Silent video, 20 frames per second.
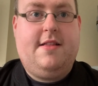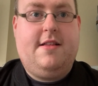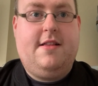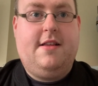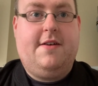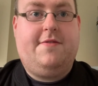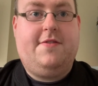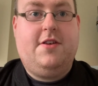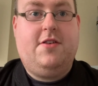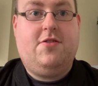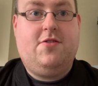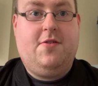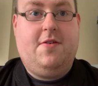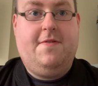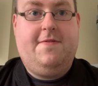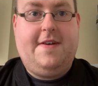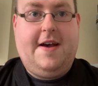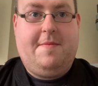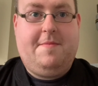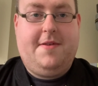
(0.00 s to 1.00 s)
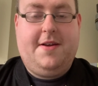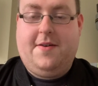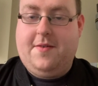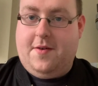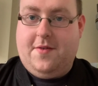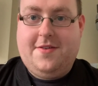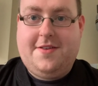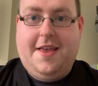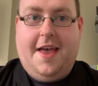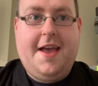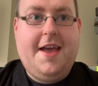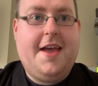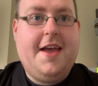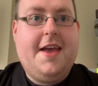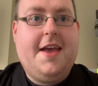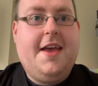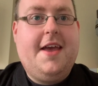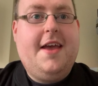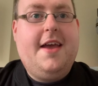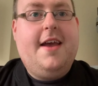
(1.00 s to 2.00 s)
The lovely Sue family, I say.
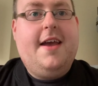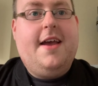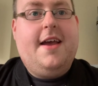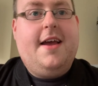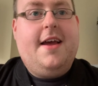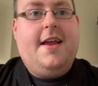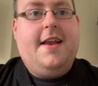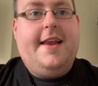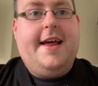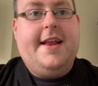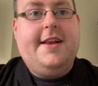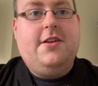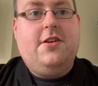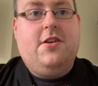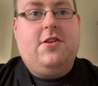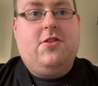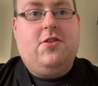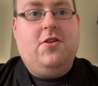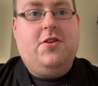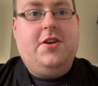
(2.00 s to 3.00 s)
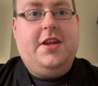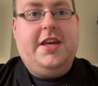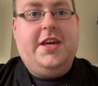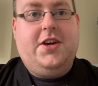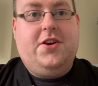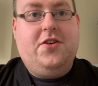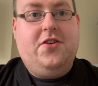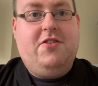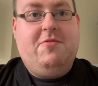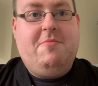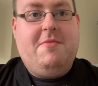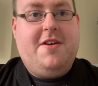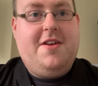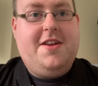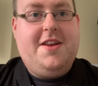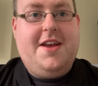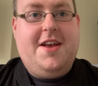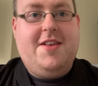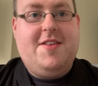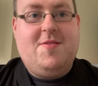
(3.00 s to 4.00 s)
Len Goody
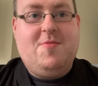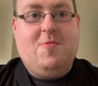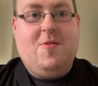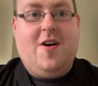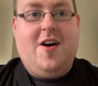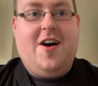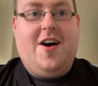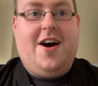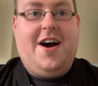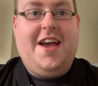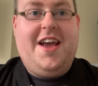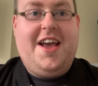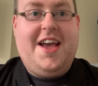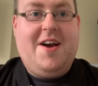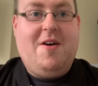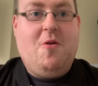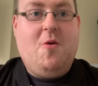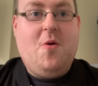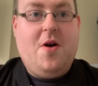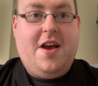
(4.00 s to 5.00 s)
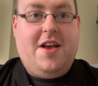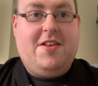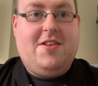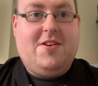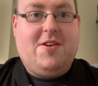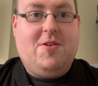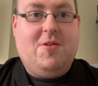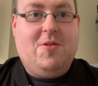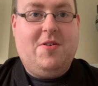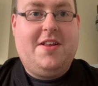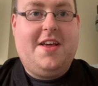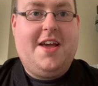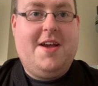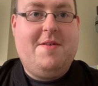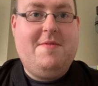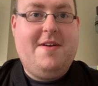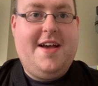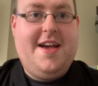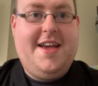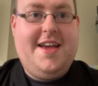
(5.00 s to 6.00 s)
Goodman is what I always called him.